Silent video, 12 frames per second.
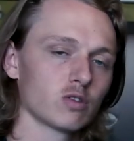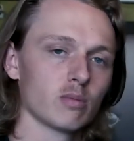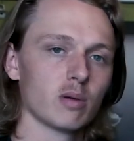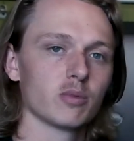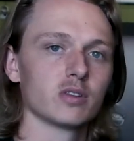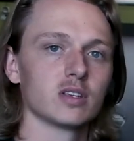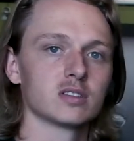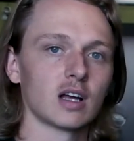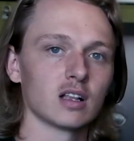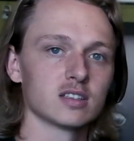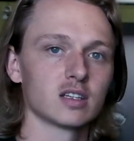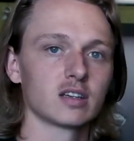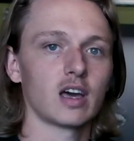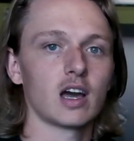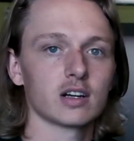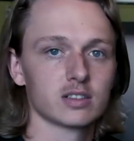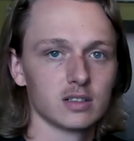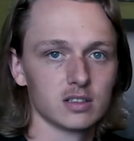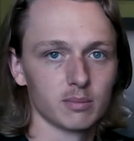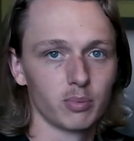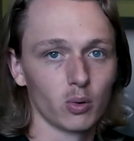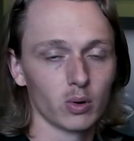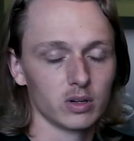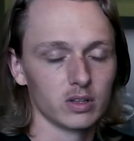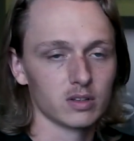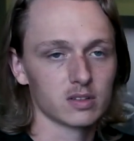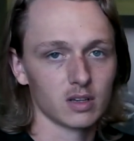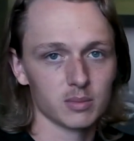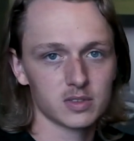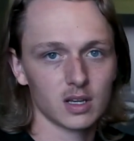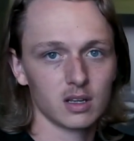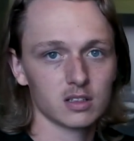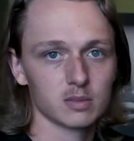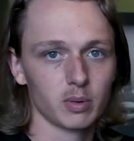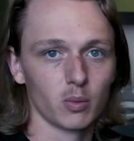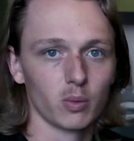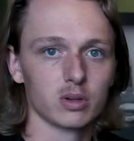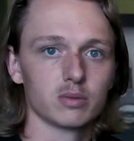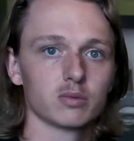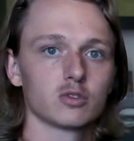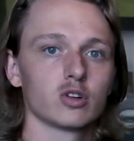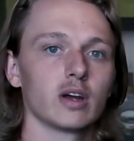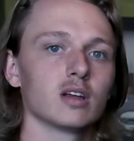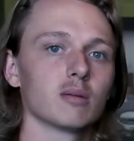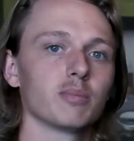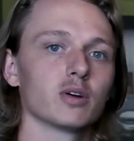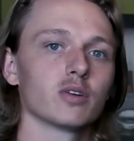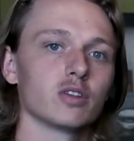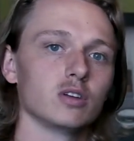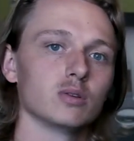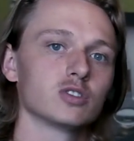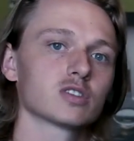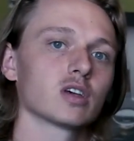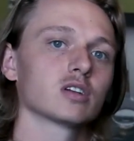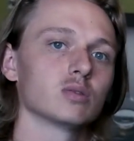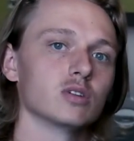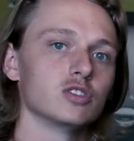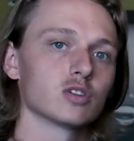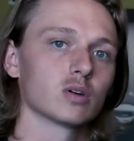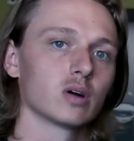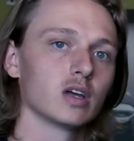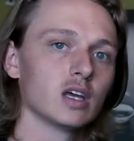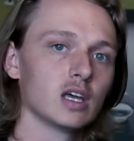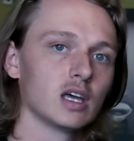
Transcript: remember that stylistic accuracy is important in some settings, but when creating a beer that you would just like to enjoy,